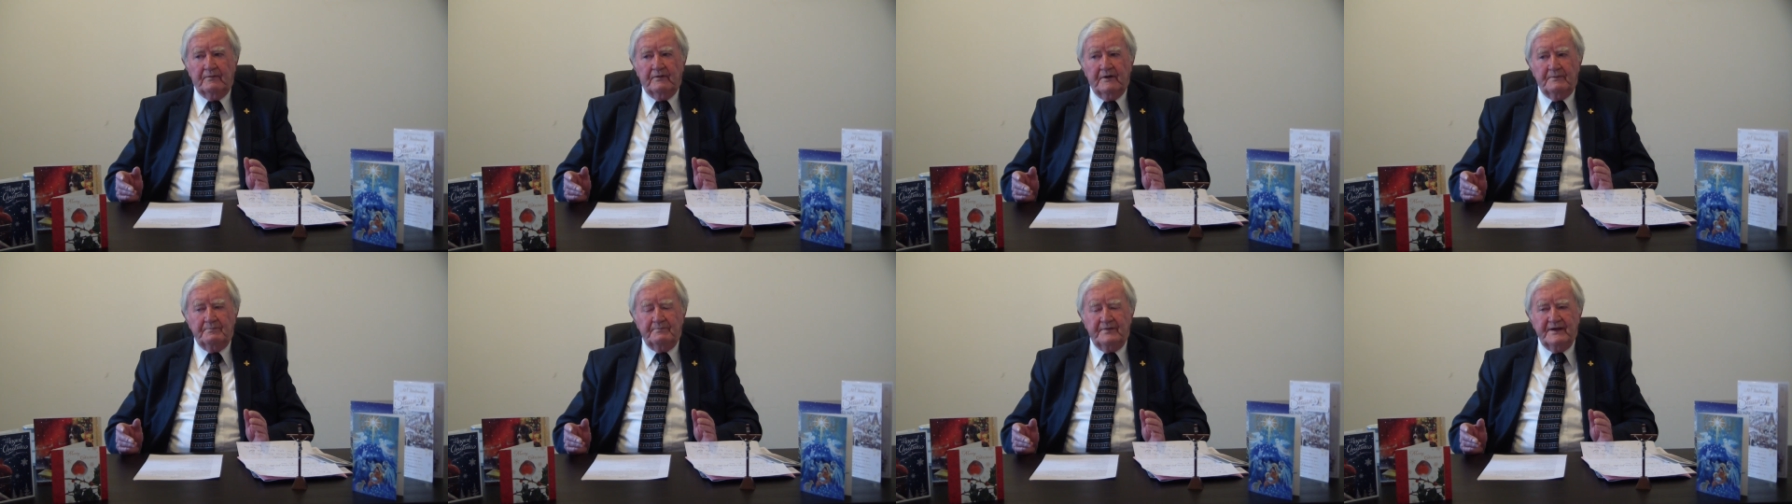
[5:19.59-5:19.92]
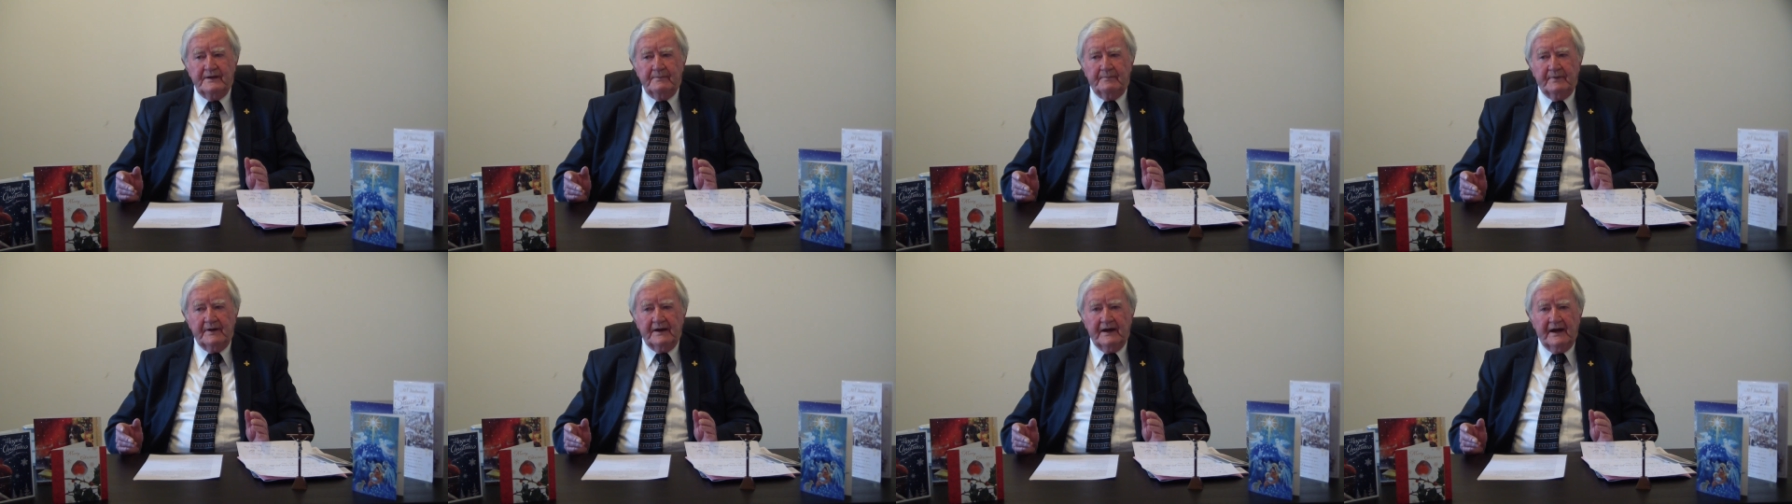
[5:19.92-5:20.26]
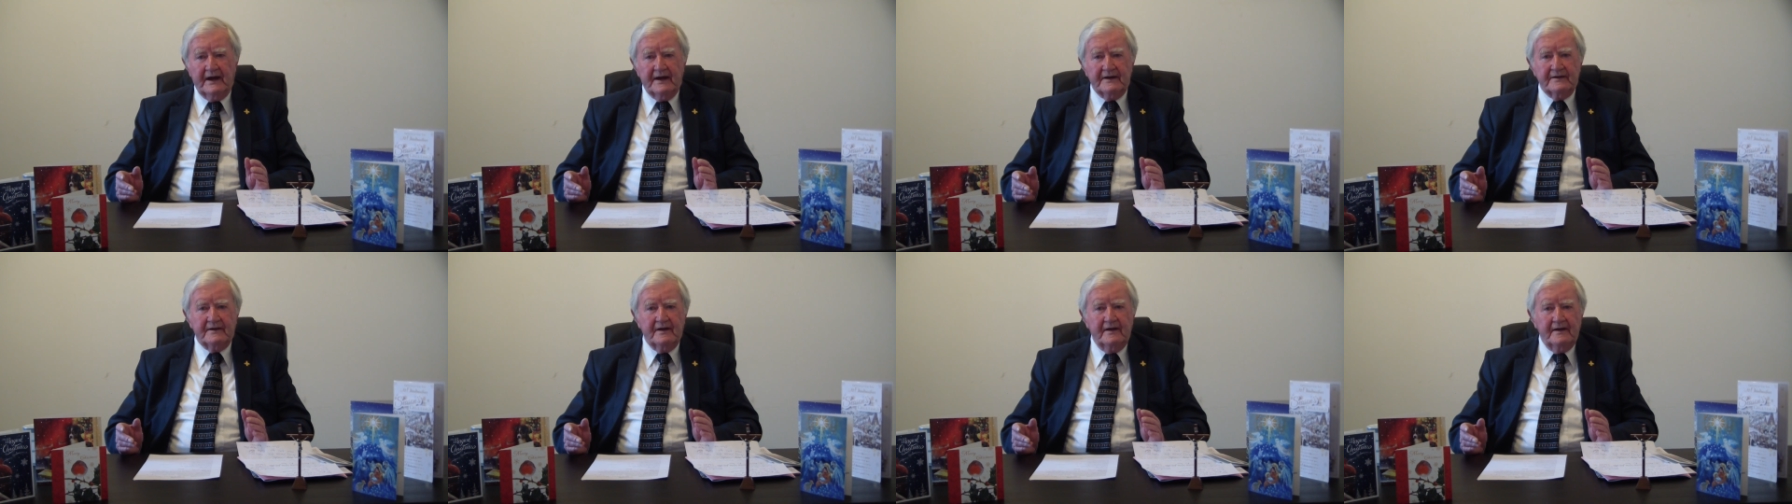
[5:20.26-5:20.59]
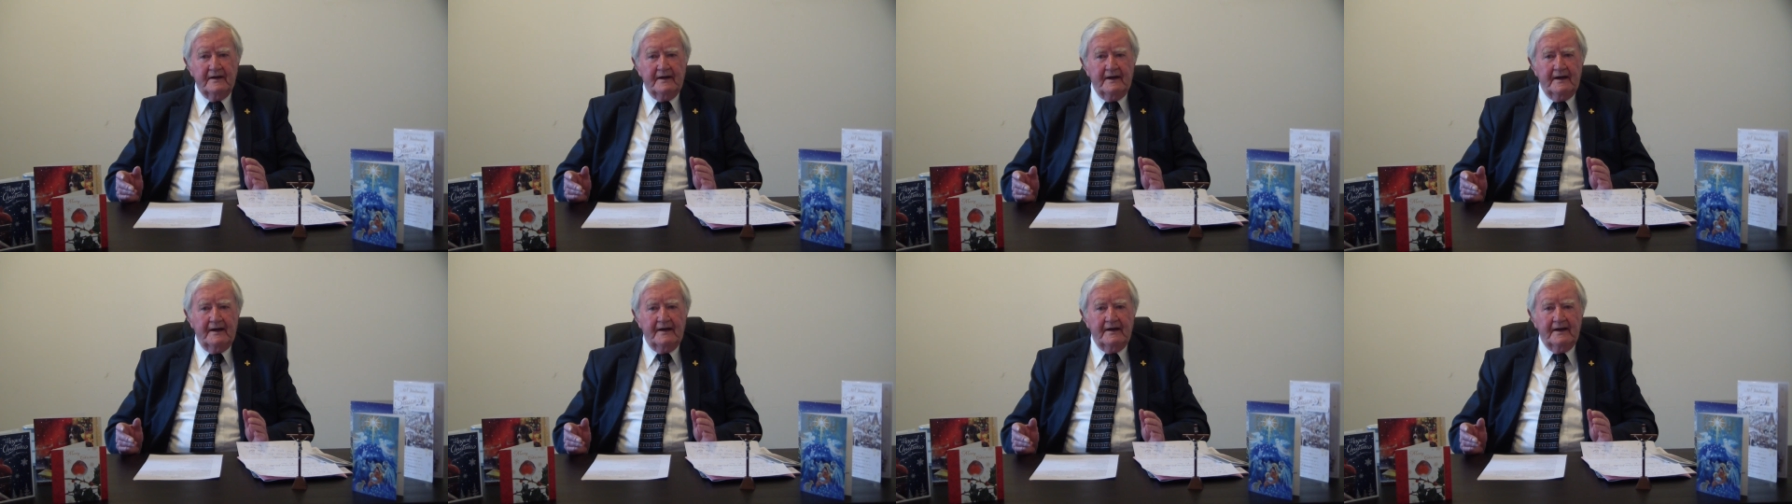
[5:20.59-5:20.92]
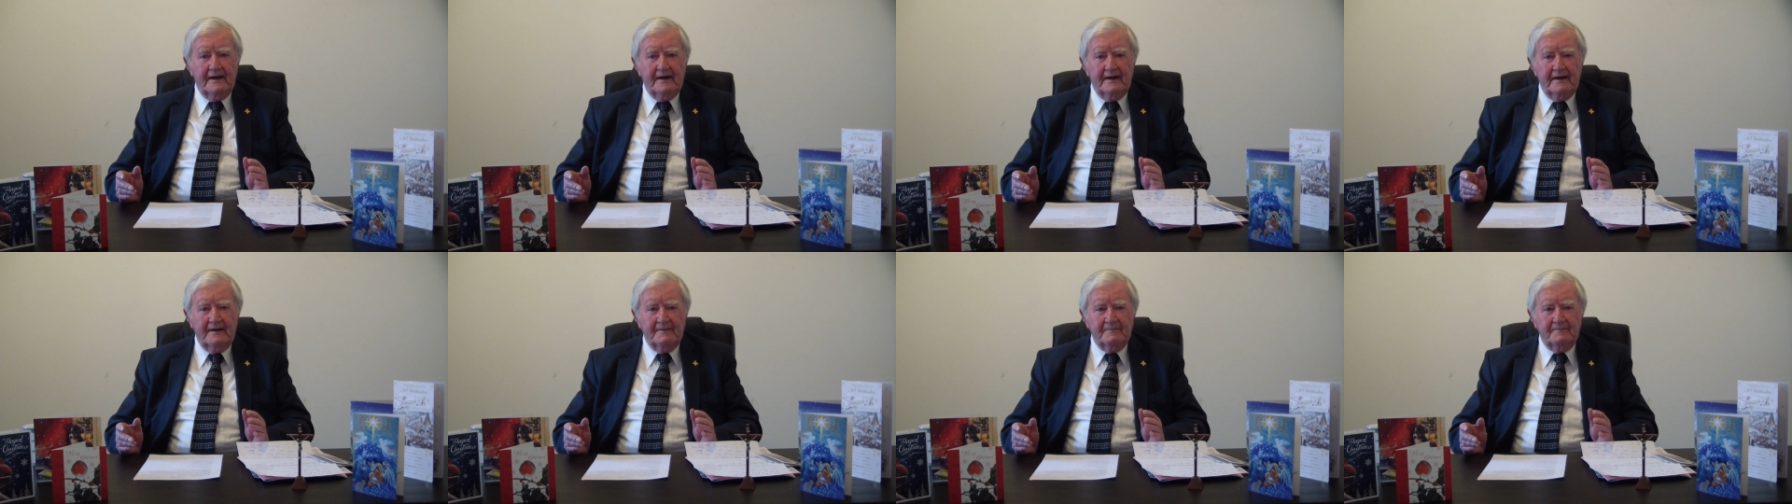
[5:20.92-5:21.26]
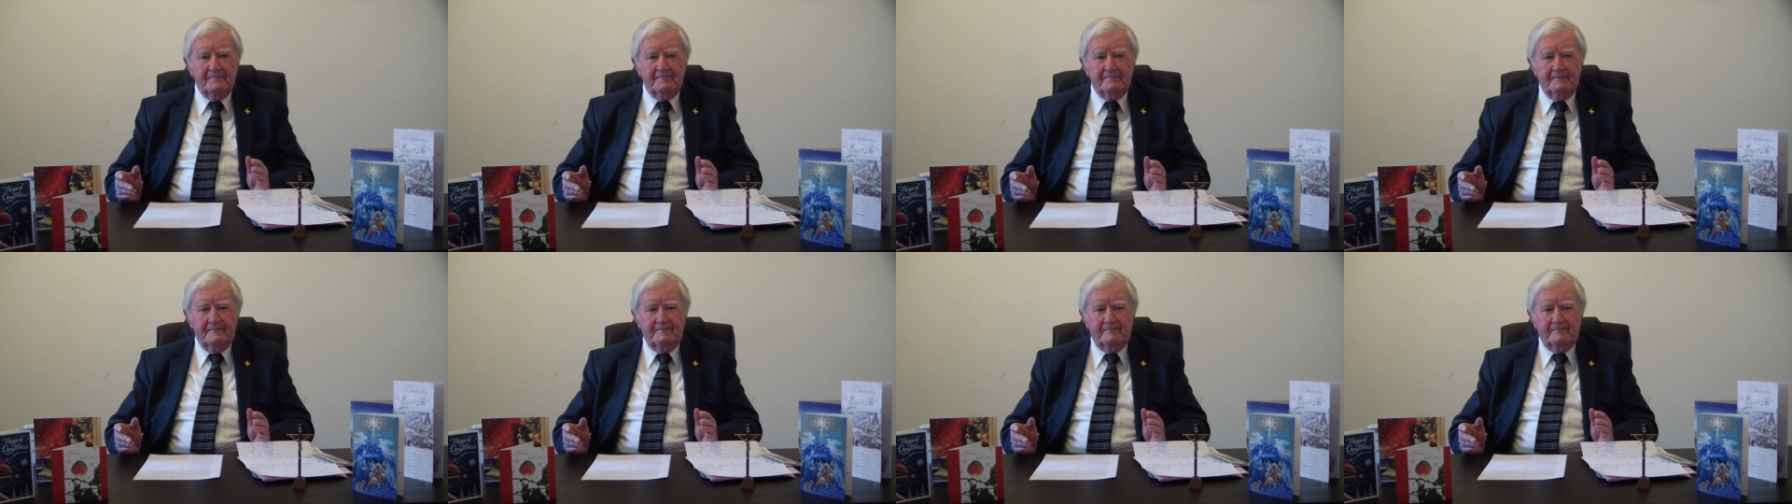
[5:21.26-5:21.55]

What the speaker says: When people had